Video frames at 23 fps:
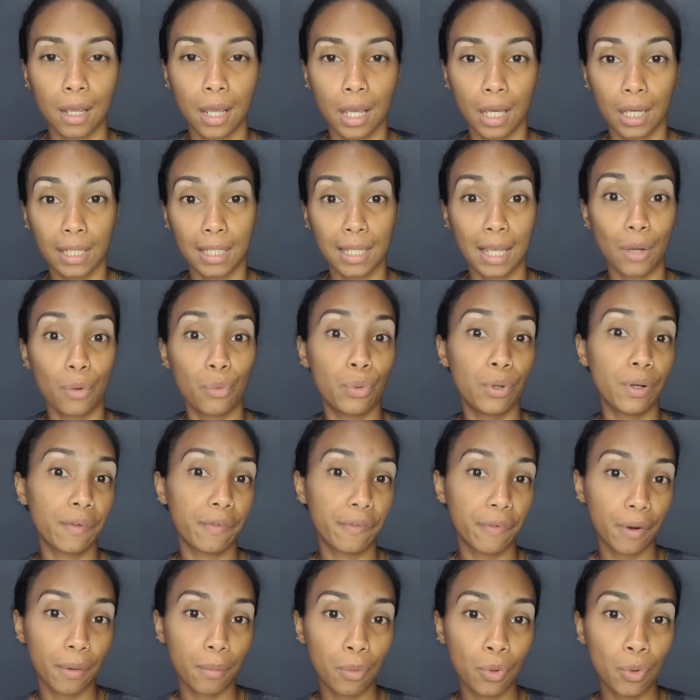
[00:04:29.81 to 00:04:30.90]
because I work
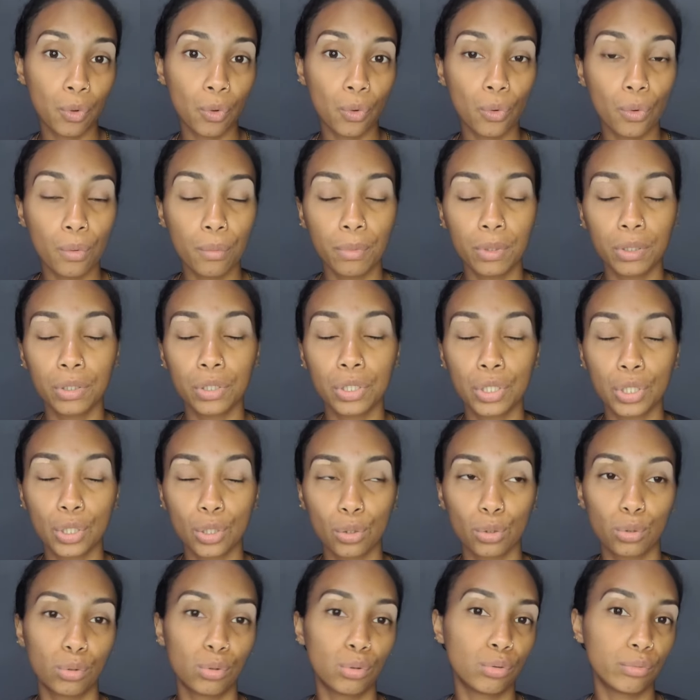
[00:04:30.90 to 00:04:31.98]
from home,
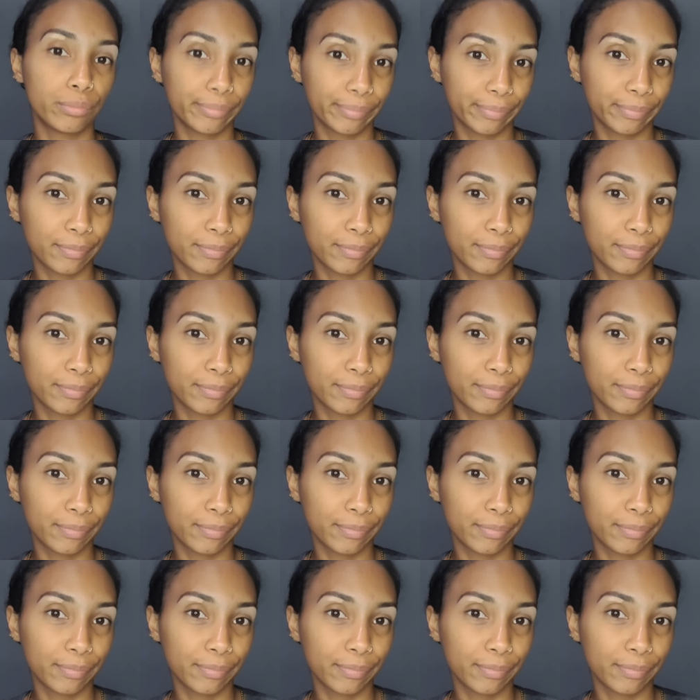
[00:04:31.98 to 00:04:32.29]
so